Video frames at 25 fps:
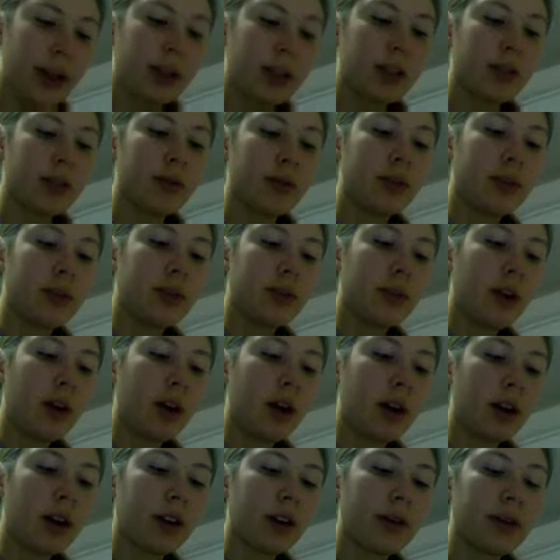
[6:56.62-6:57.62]
so
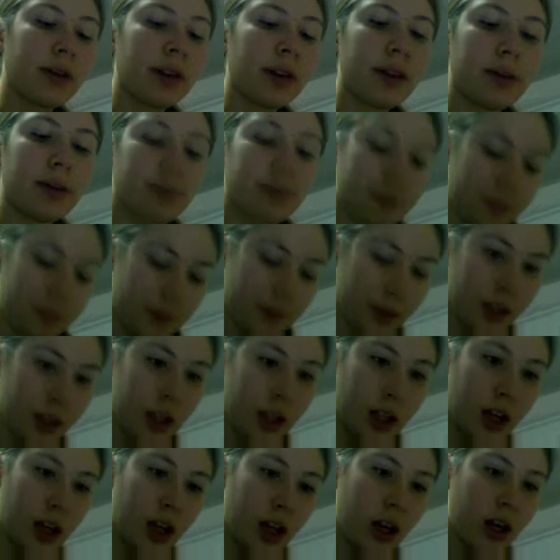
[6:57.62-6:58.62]
demography.
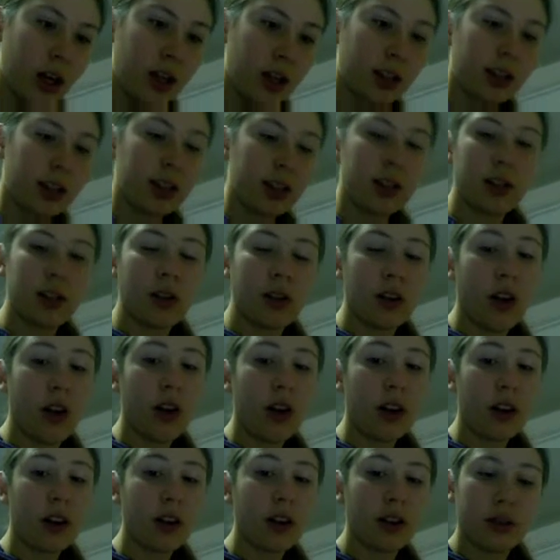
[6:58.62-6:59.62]
This is the
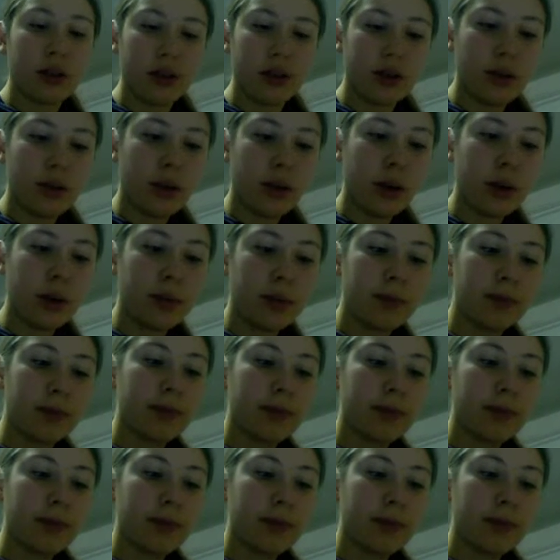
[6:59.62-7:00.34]
longest one.